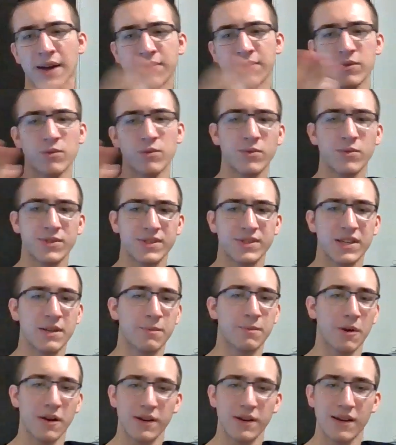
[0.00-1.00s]
everyone was
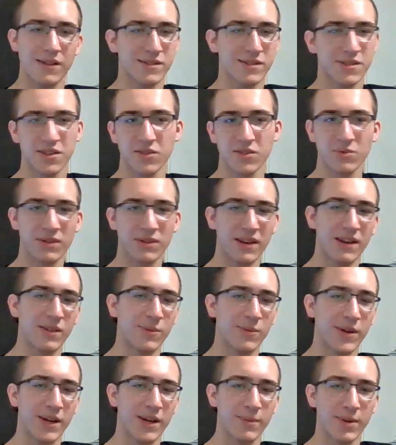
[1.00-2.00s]
saying Party Hat's going to win
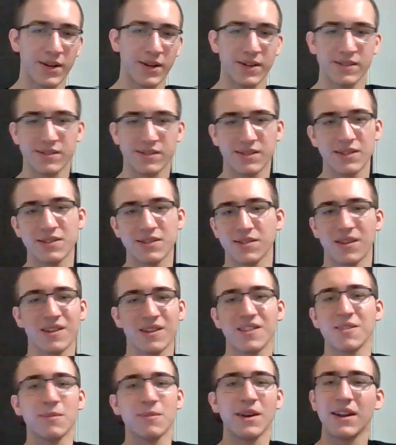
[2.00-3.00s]
anyway because he's
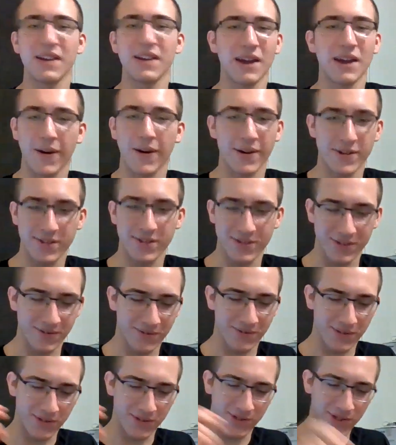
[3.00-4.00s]
like the main character
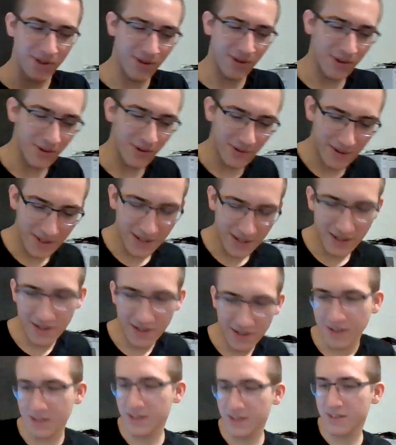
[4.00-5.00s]
of the show.
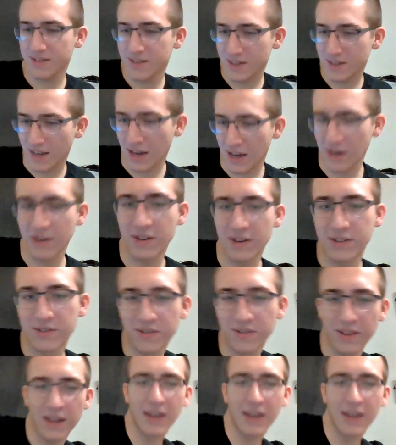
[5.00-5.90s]
He's the character